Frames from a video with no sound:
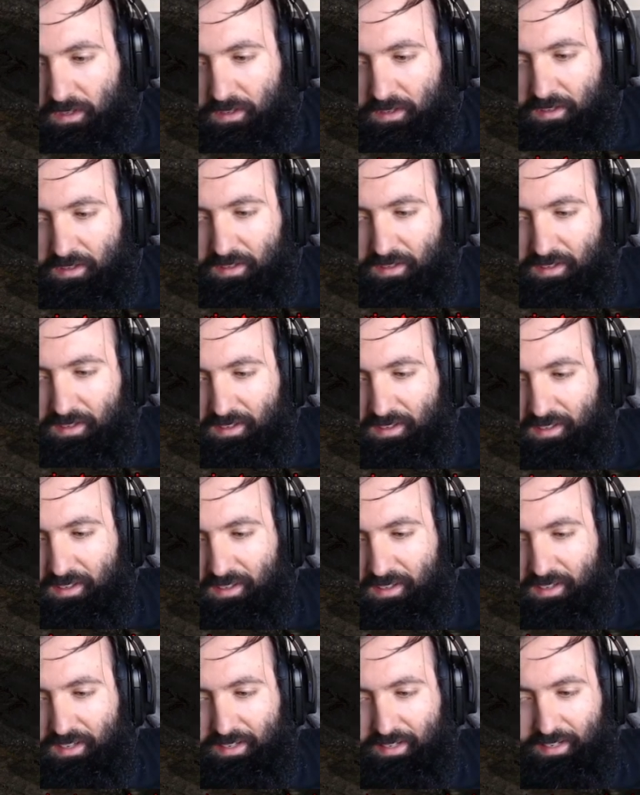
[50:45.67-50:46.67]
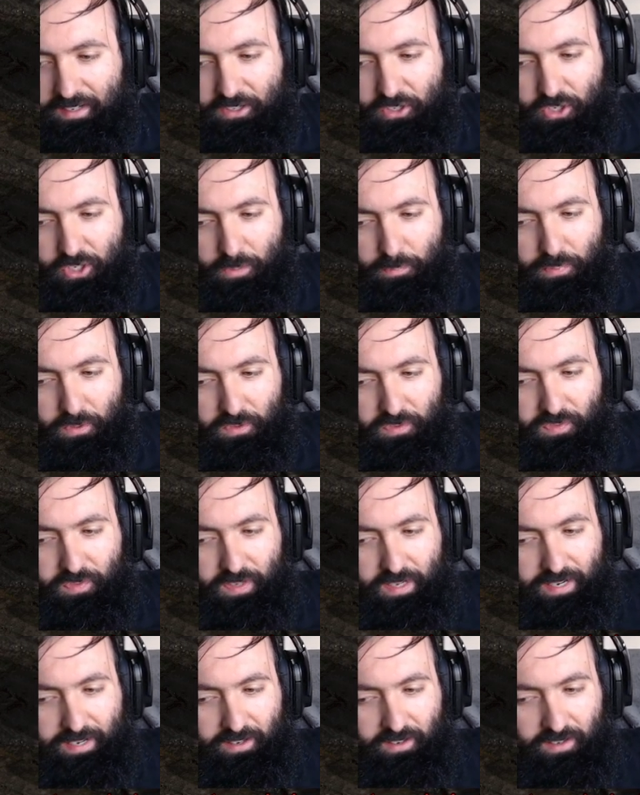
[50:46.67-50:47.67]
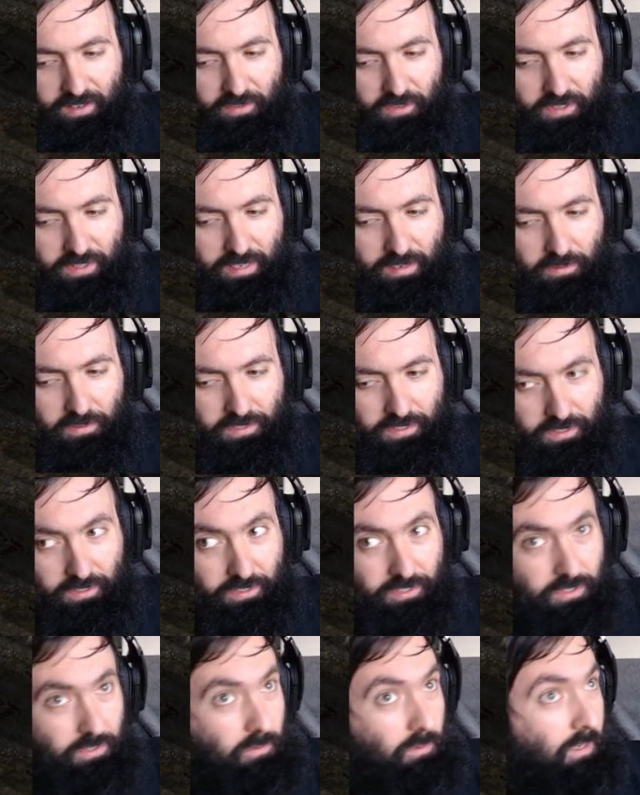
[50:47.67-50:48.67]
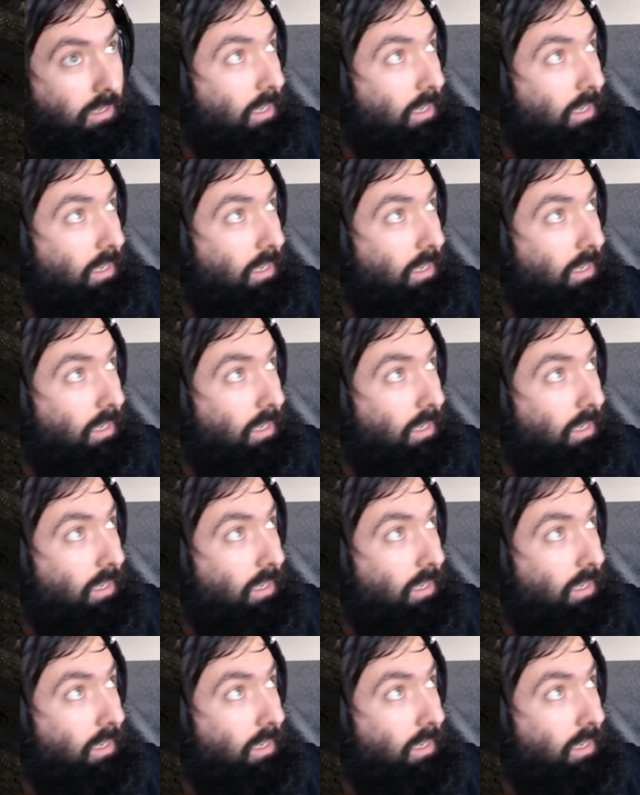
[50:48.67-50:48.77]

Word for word: Uh, I got triple fired. Well, that was also what